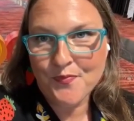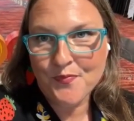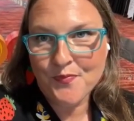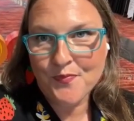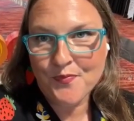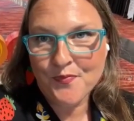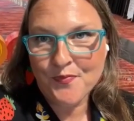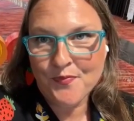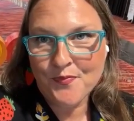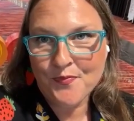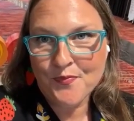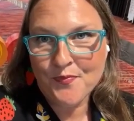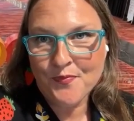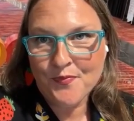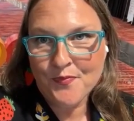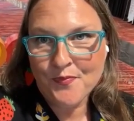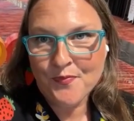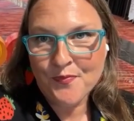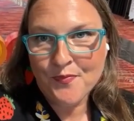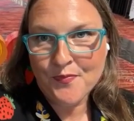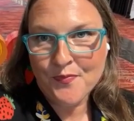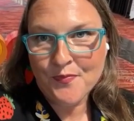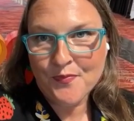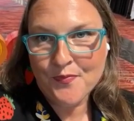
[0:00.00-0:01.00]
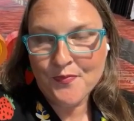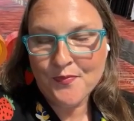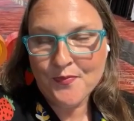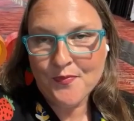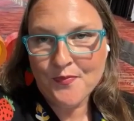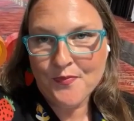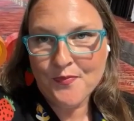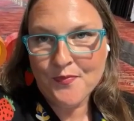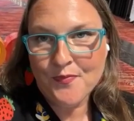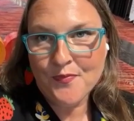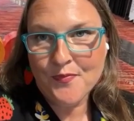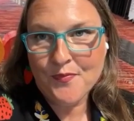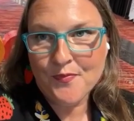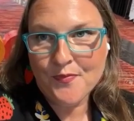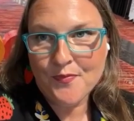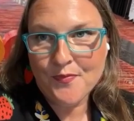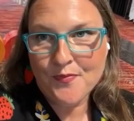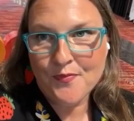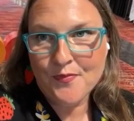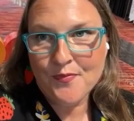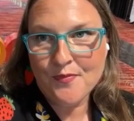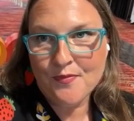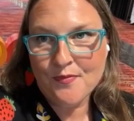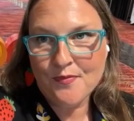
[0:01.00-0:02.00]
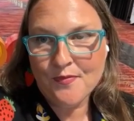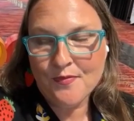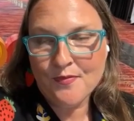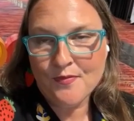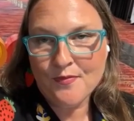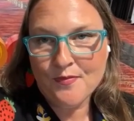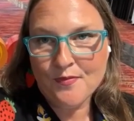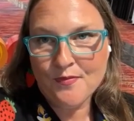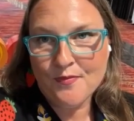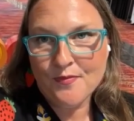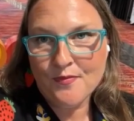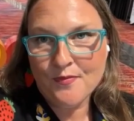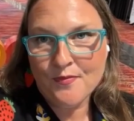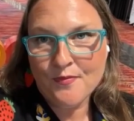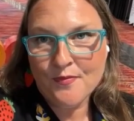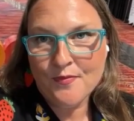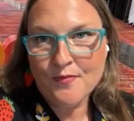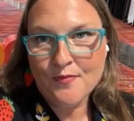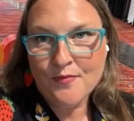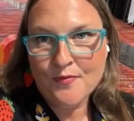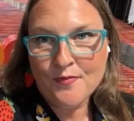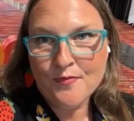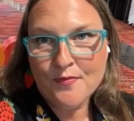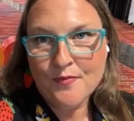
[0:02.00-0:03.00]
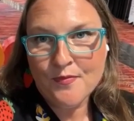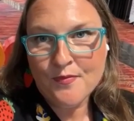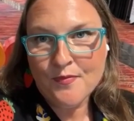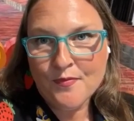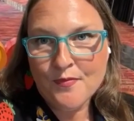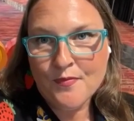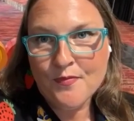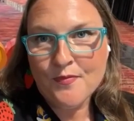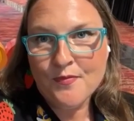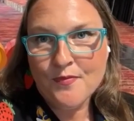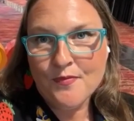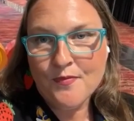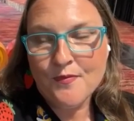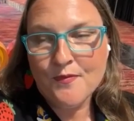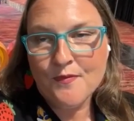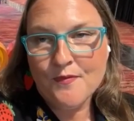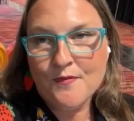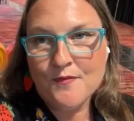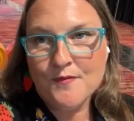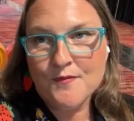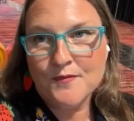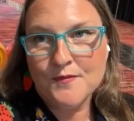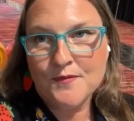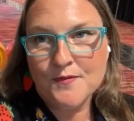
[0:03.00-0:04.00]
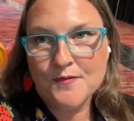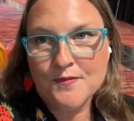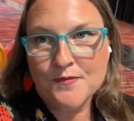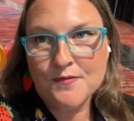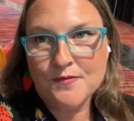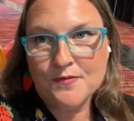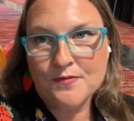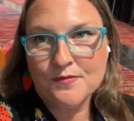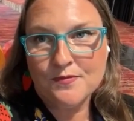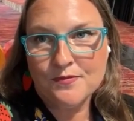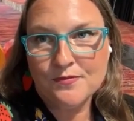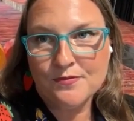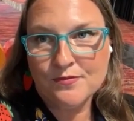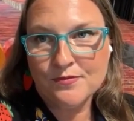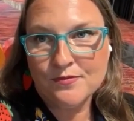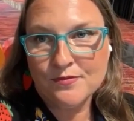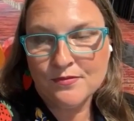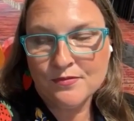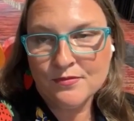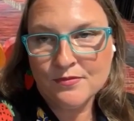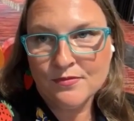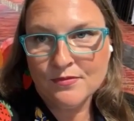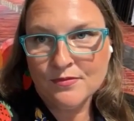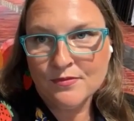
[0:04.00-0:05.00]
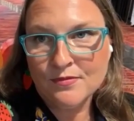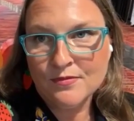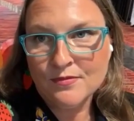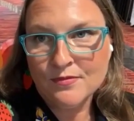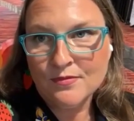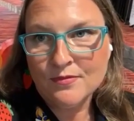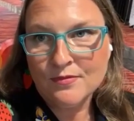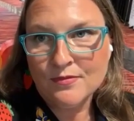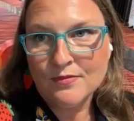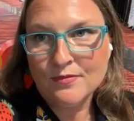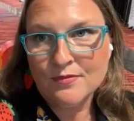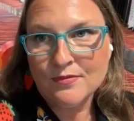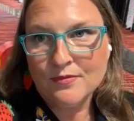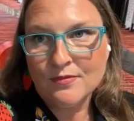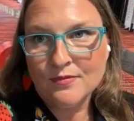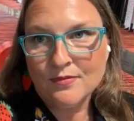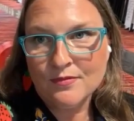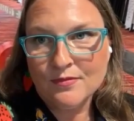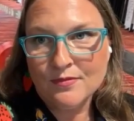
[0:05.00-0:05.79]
No words are spoken by the person on screen.